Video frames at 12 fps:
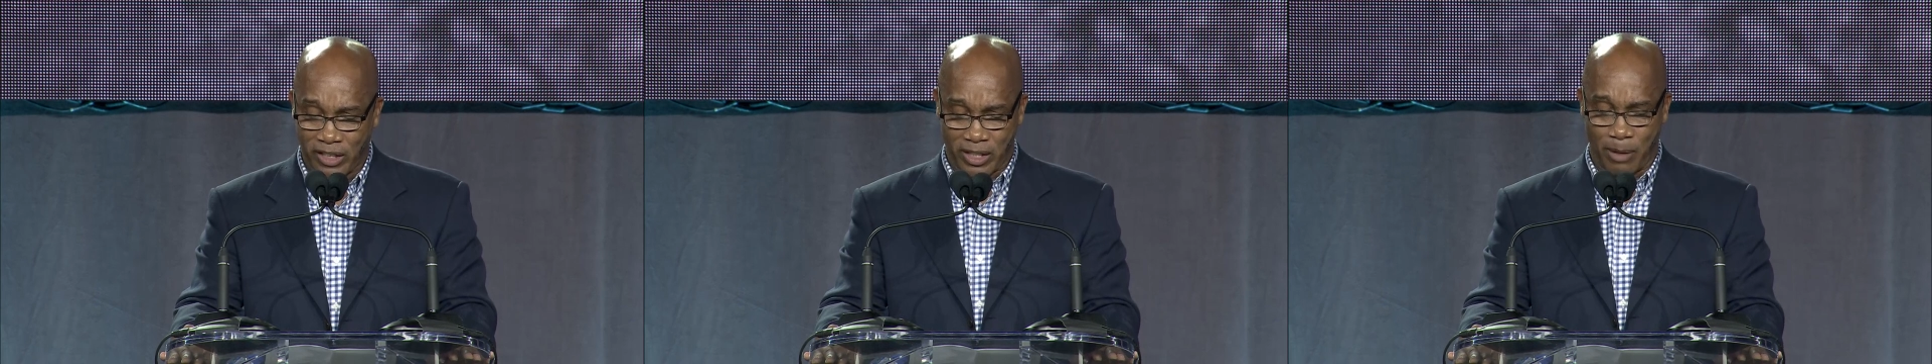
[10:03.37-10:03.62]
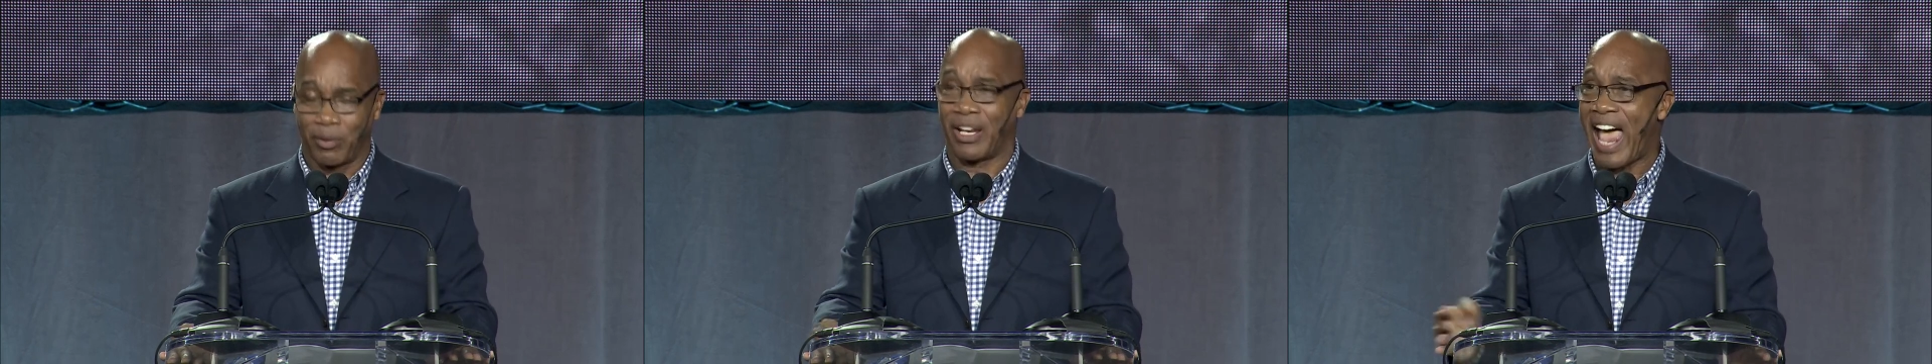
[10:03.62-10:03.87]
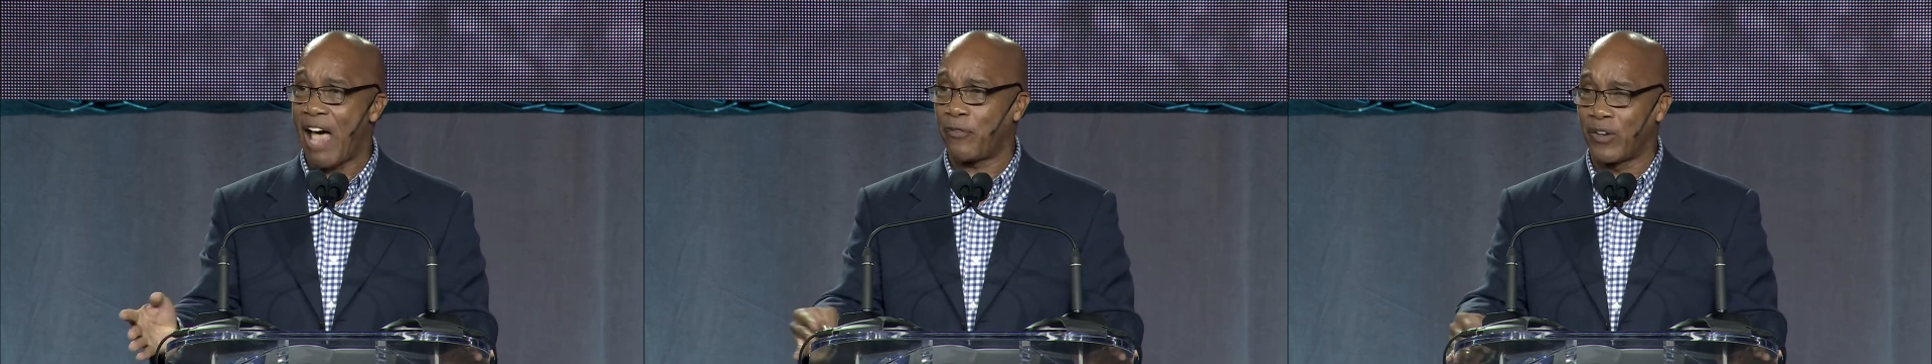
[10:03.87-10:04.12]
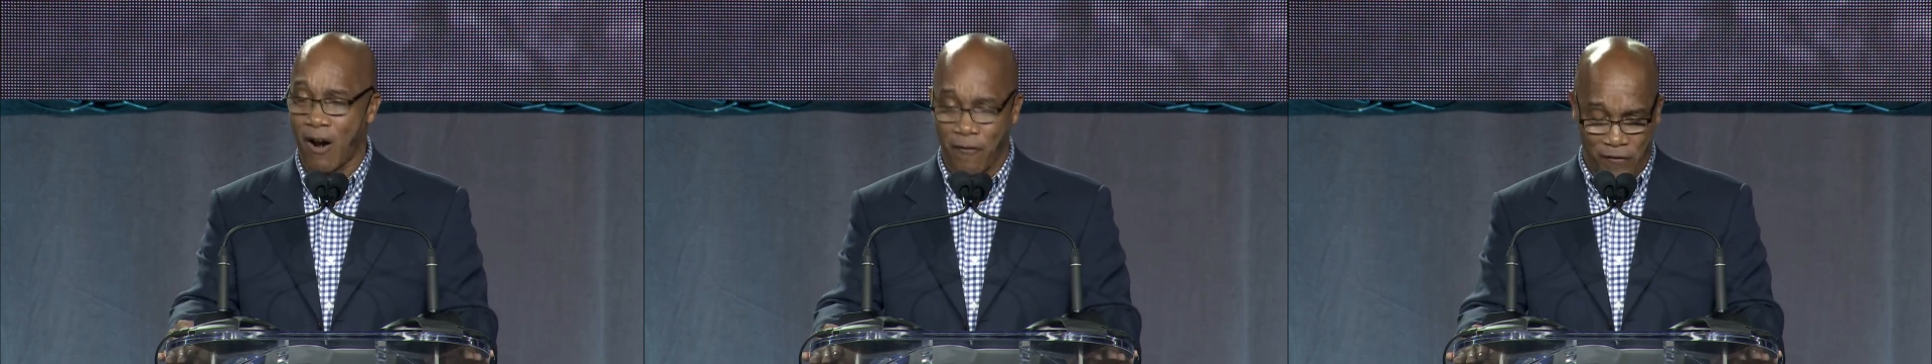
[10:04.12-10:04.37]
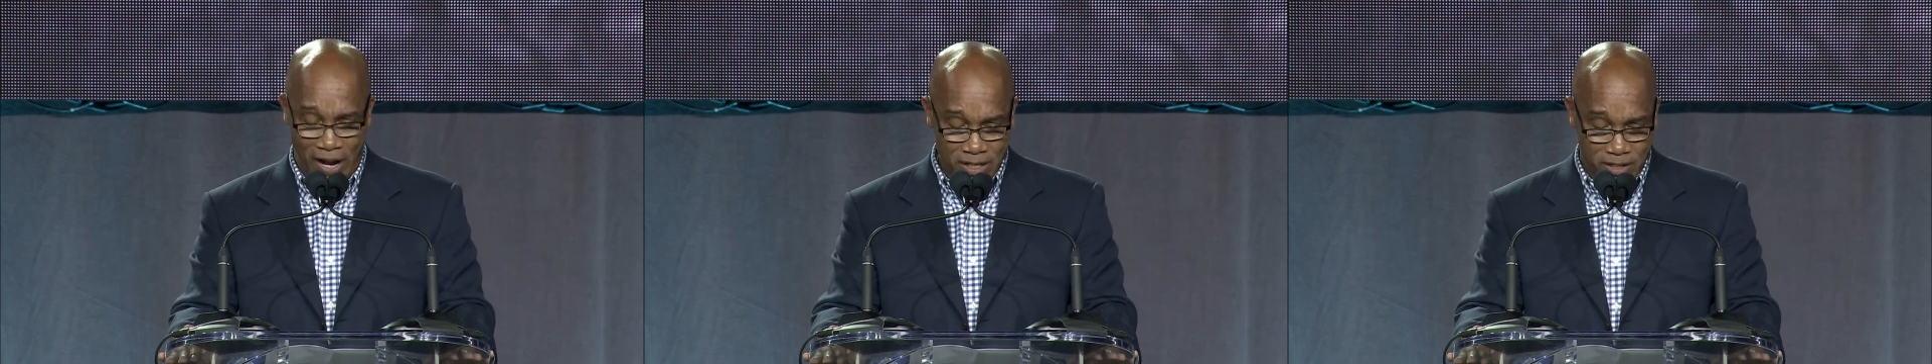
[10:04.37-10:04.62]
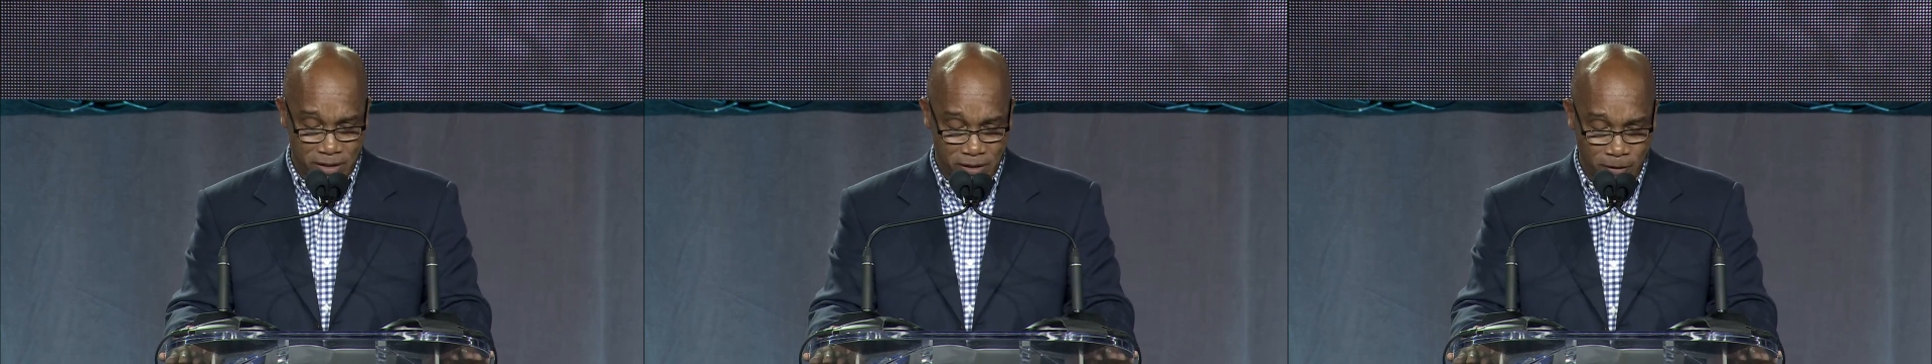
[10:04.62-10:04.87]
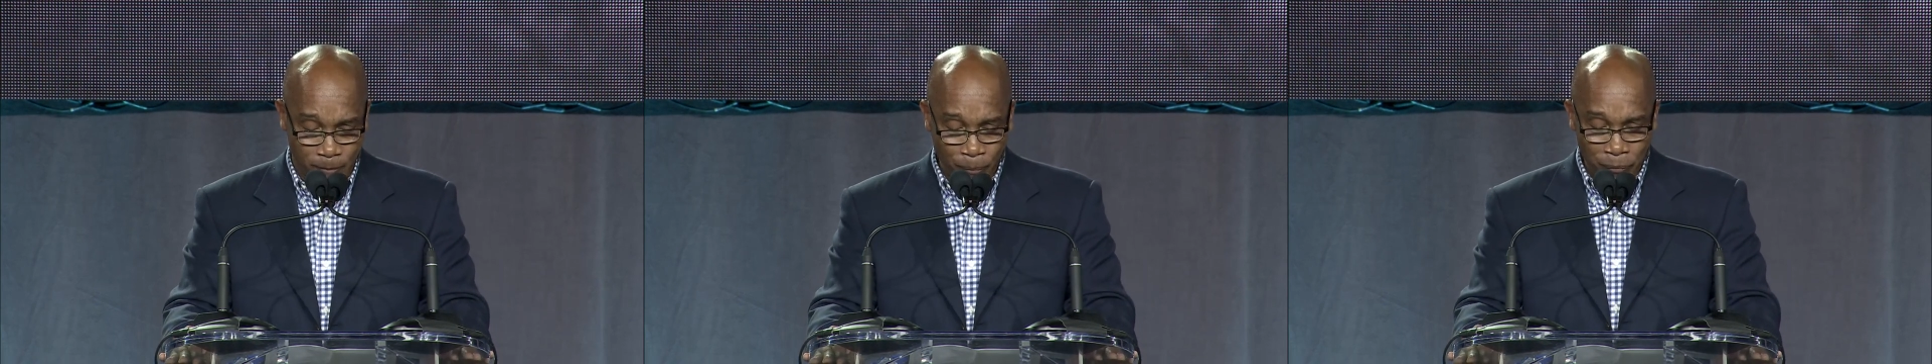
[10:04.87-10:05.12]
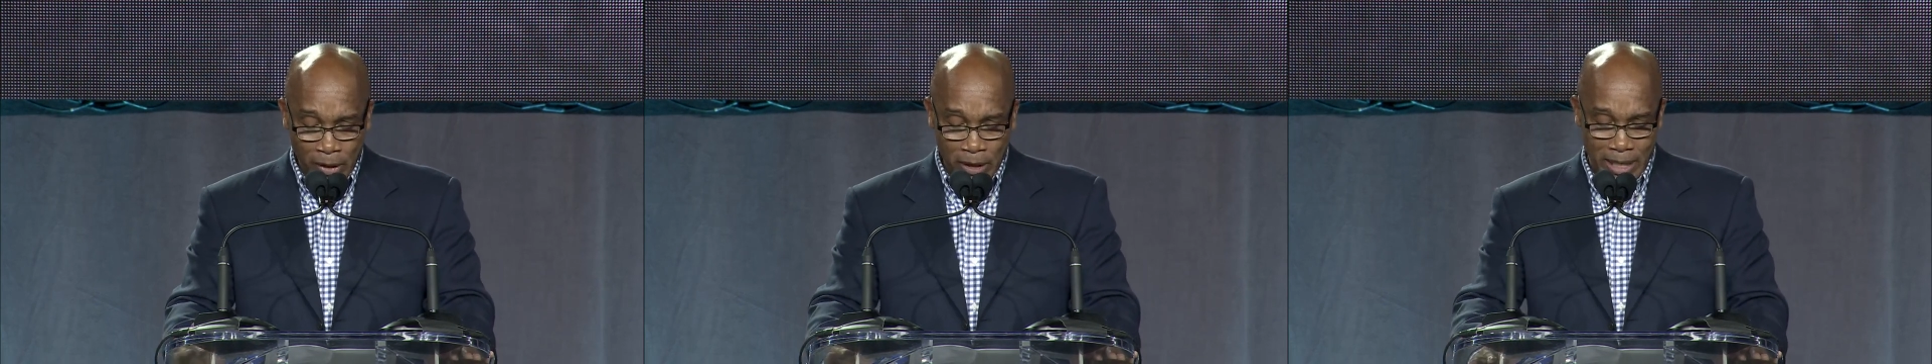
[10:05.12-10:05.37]
at them laugh in our faces.
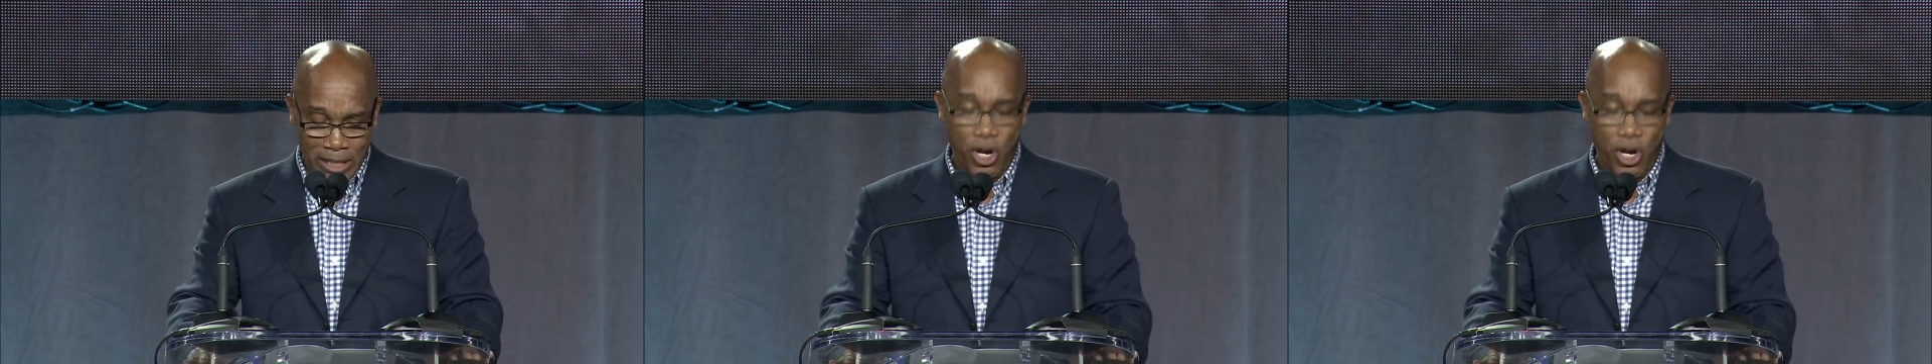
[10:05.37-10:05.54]
They